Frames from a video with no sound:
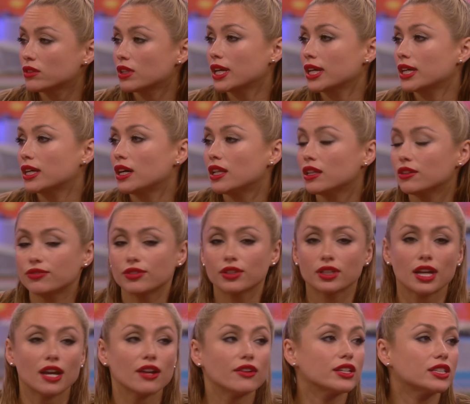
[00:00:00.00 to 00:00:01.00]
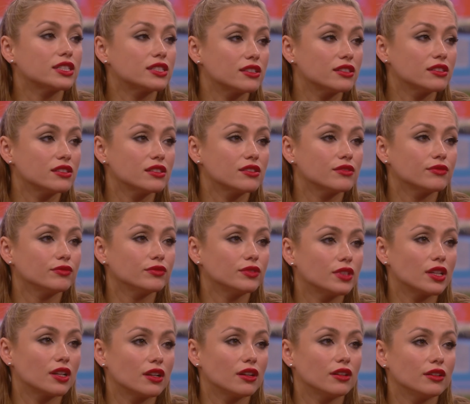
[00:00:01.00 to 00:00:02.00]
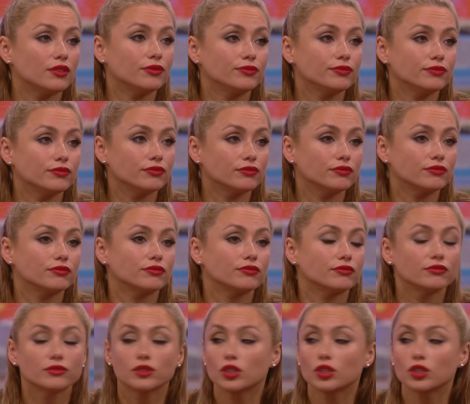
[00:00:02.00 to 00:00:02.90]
like colourful characters that are.